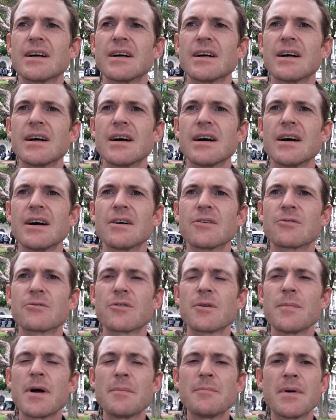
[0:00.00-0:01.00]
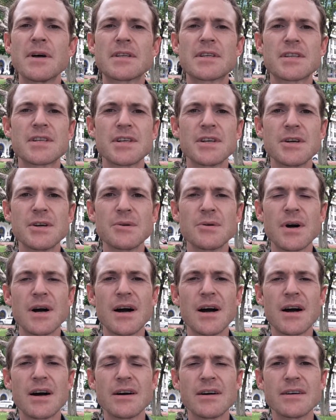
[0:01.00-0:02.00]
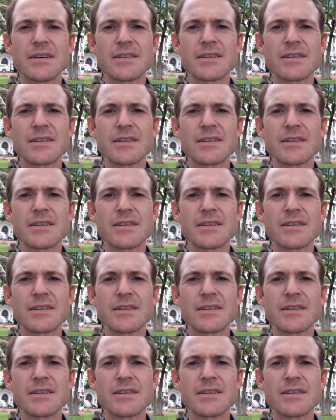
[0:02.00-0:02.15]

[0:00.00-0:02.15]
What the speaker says: Remember to